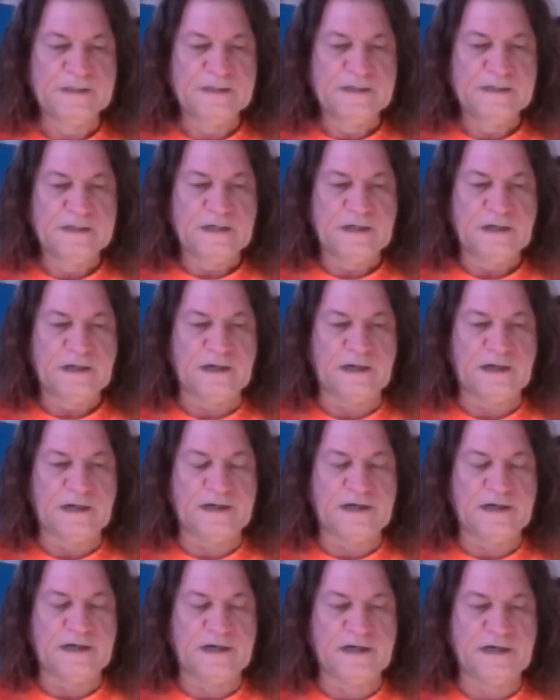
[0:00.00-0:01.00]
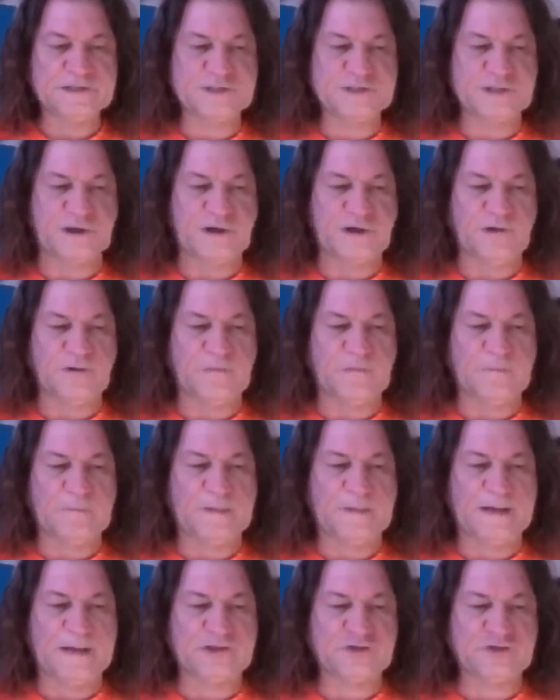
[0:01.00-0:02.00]
So
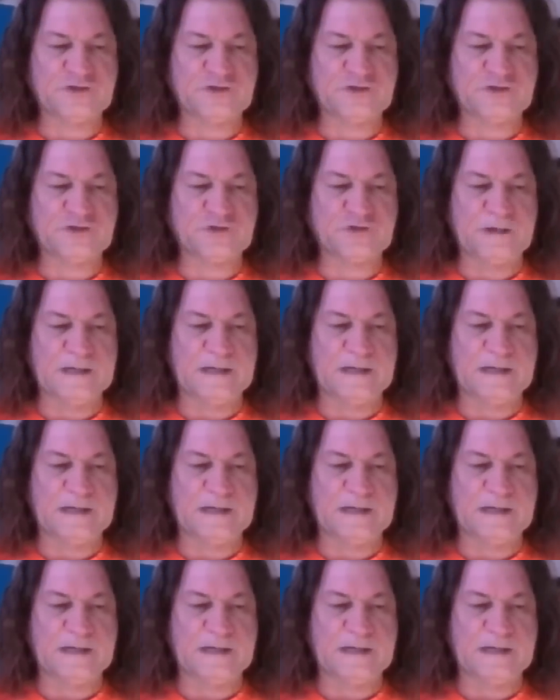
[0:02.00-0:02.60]
actually